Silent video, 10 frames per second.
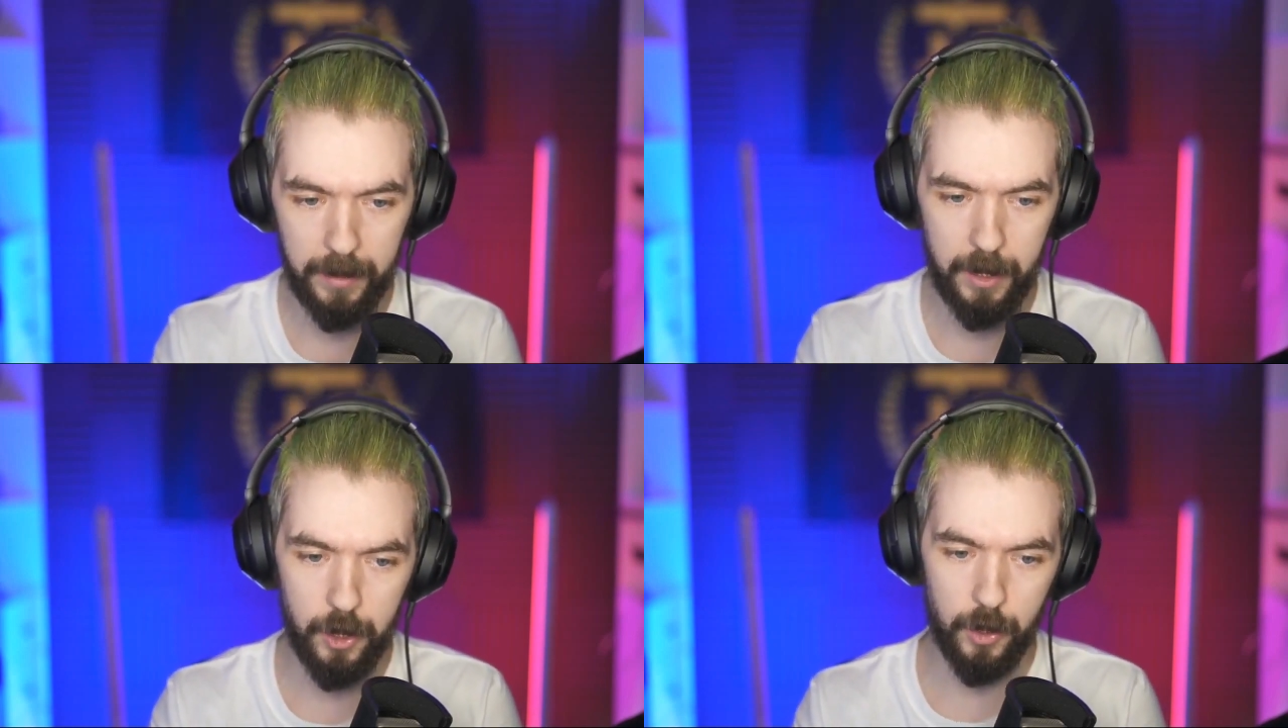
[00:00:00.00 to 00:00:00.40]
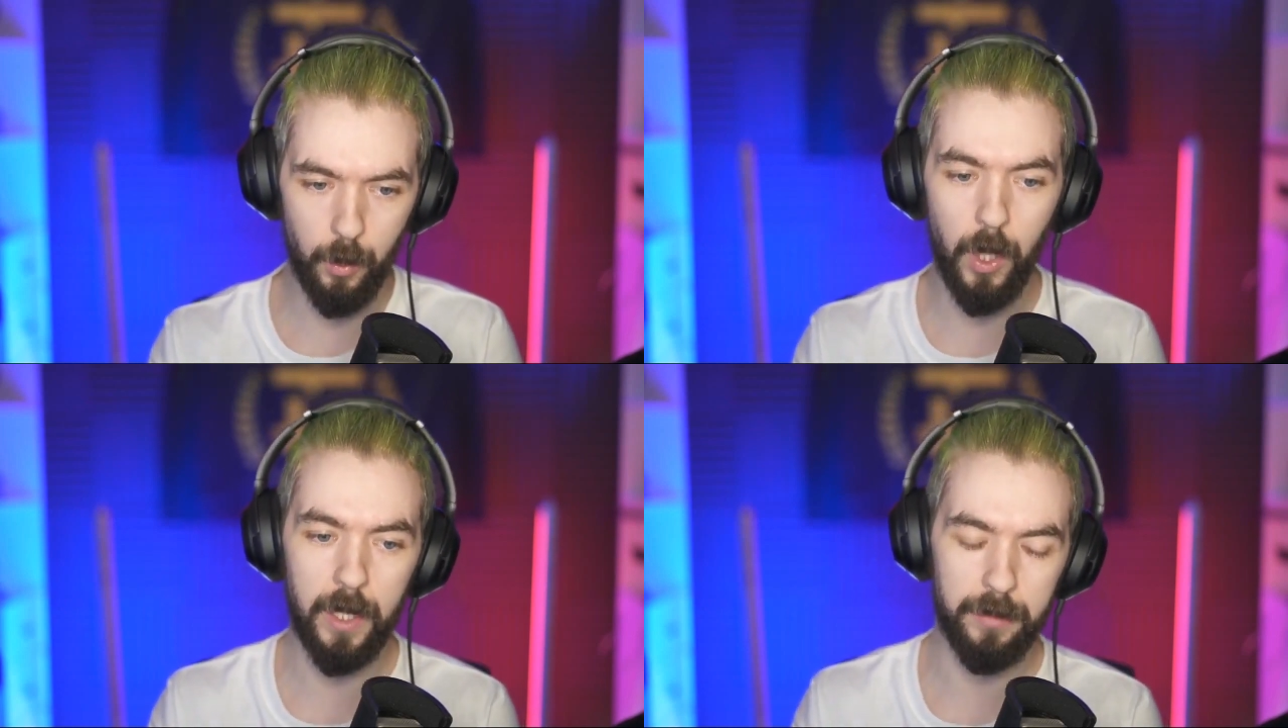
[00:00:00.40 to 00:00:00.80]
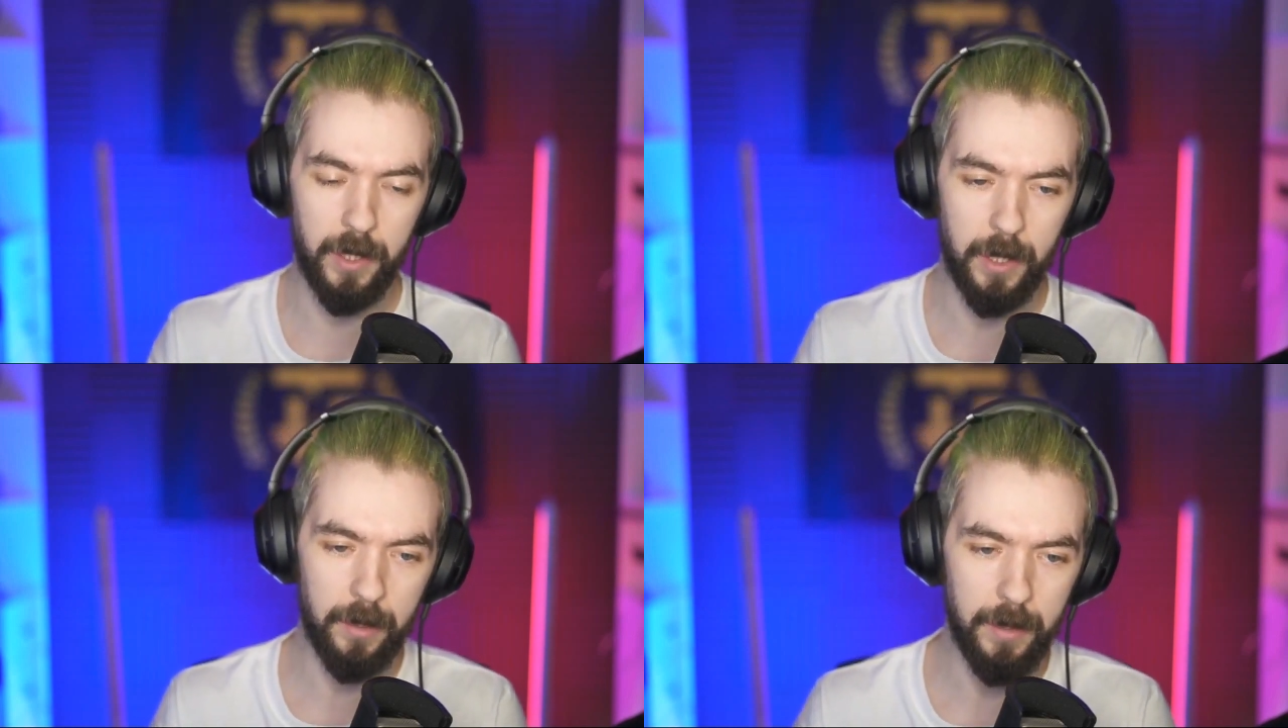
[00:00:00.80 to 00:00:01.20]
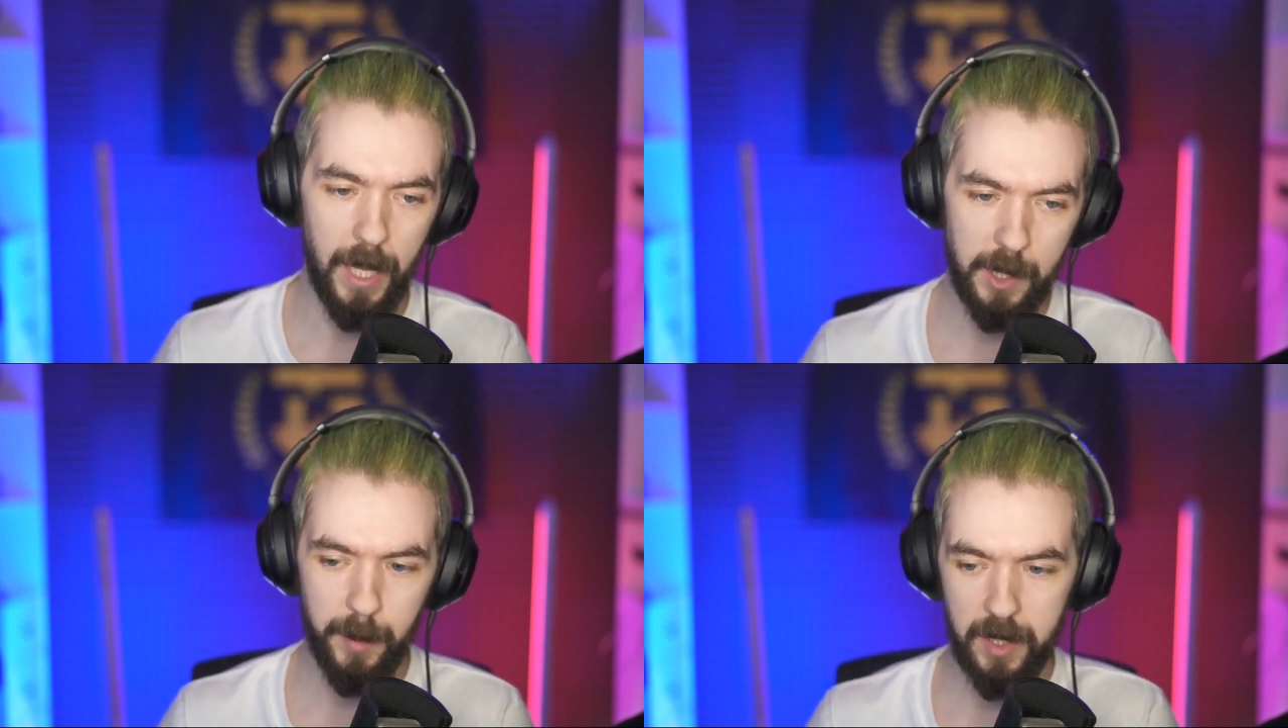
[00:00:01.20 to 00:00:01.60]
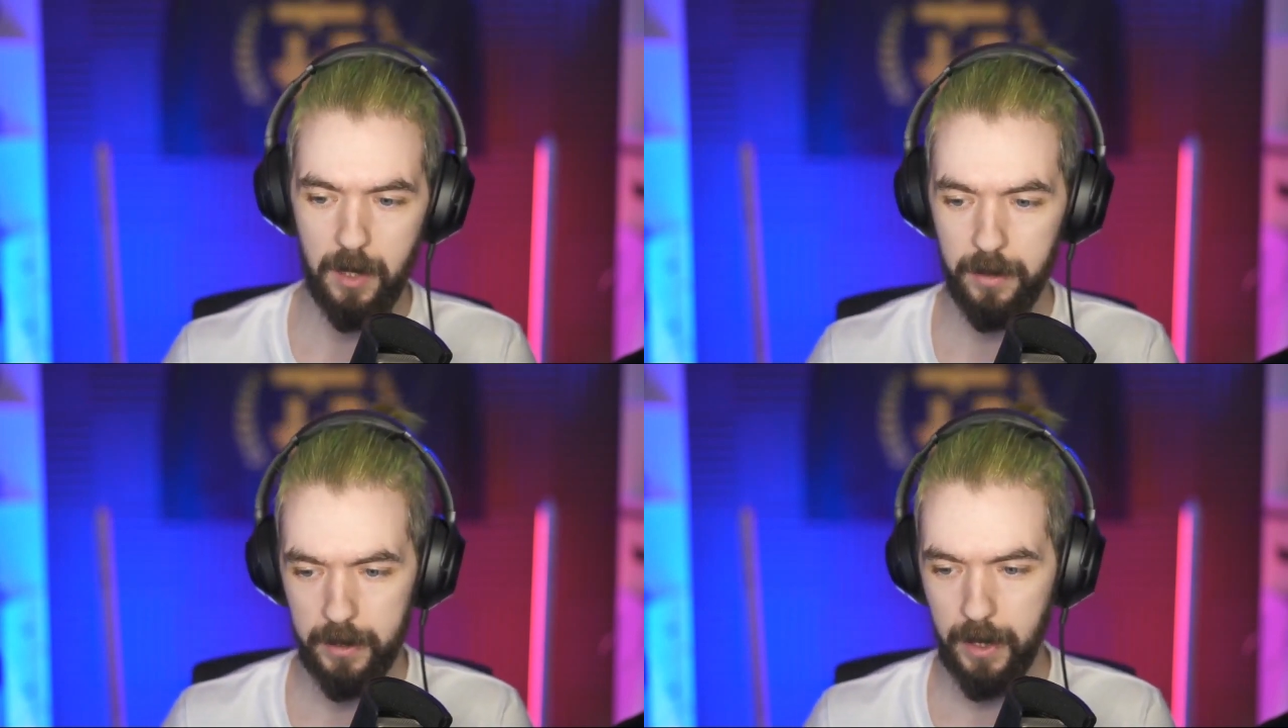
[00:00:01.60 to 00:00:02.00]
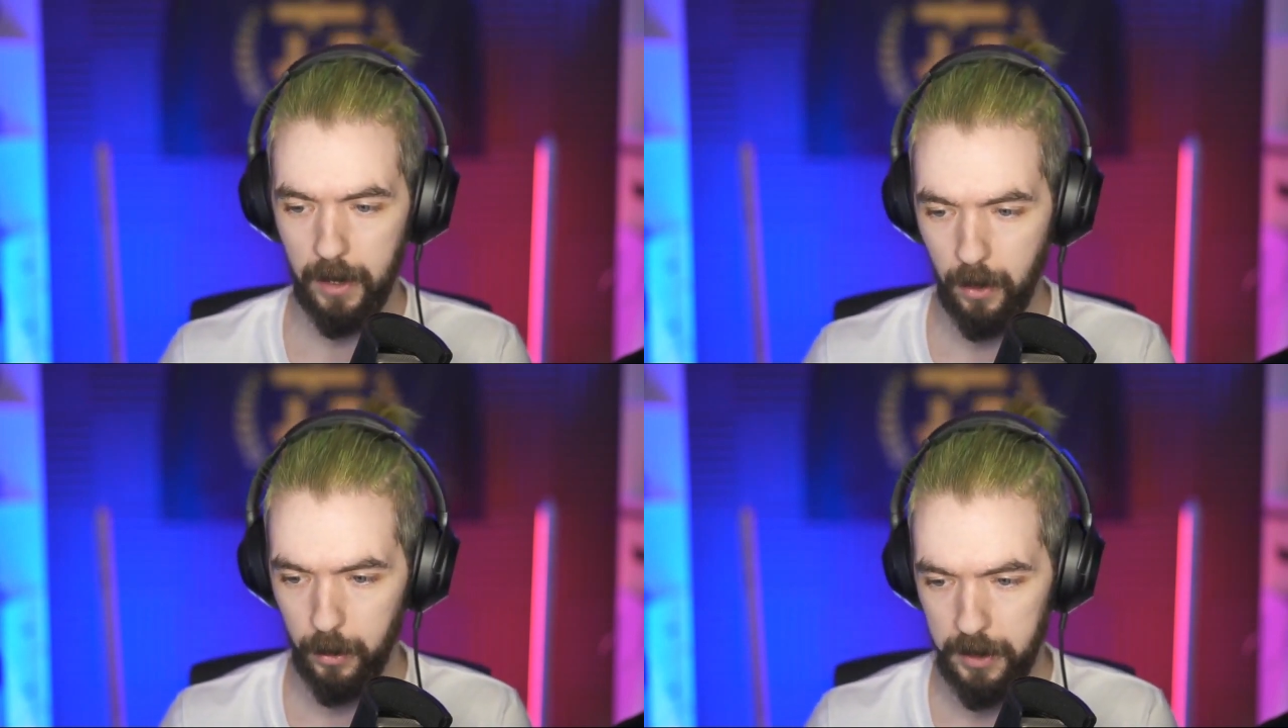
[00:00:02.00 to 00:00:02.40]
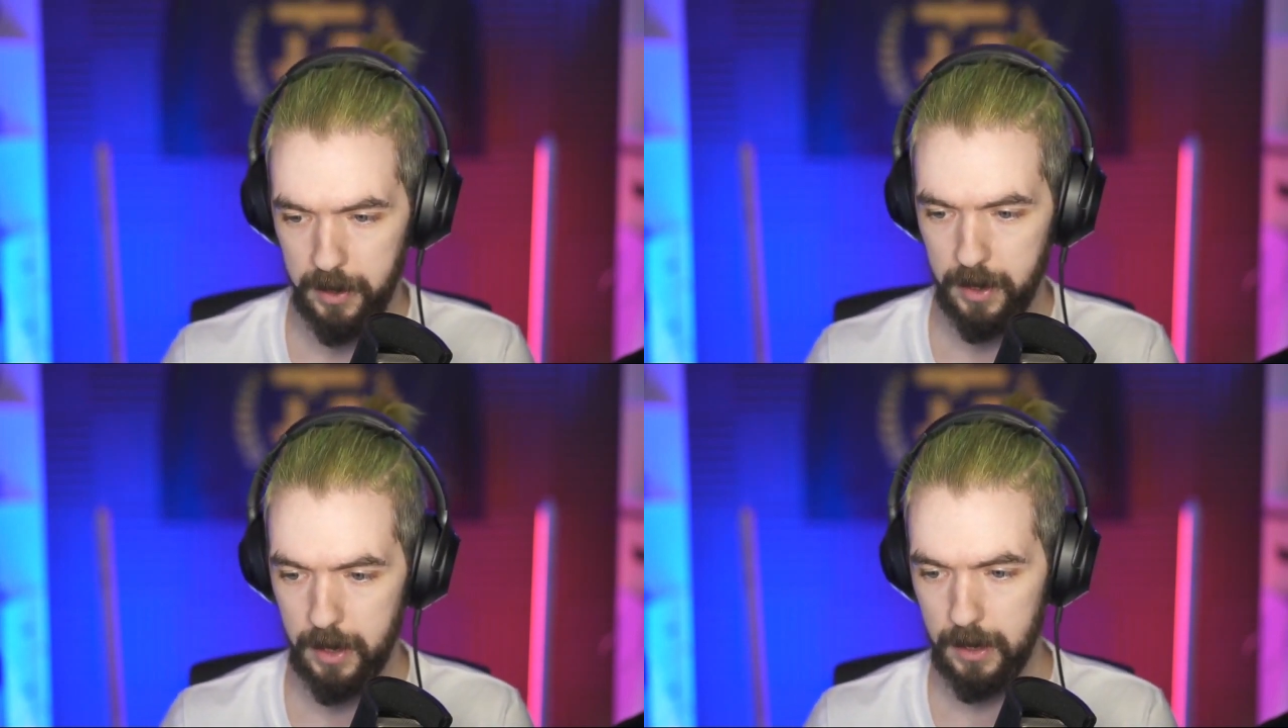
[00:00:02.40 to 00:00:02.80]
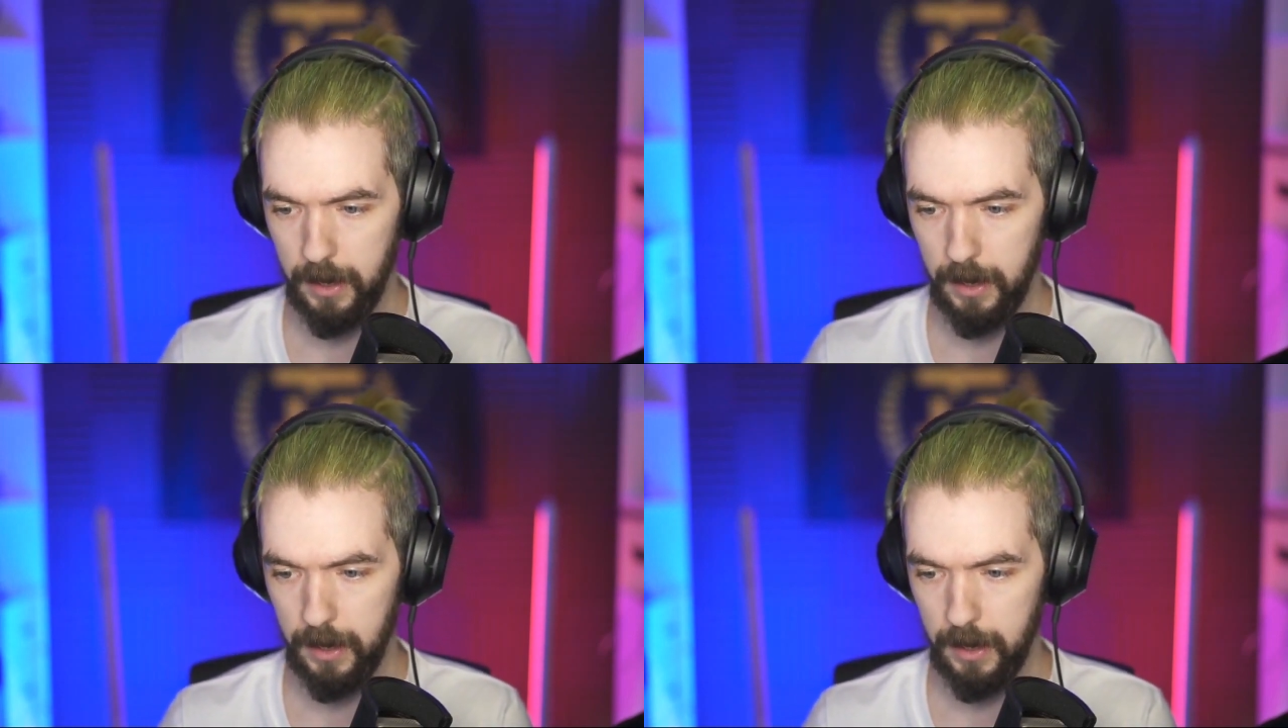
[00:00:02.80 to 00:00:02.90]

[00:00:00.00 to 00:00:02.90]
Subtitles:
That's just one of the aspects of it that I noticed.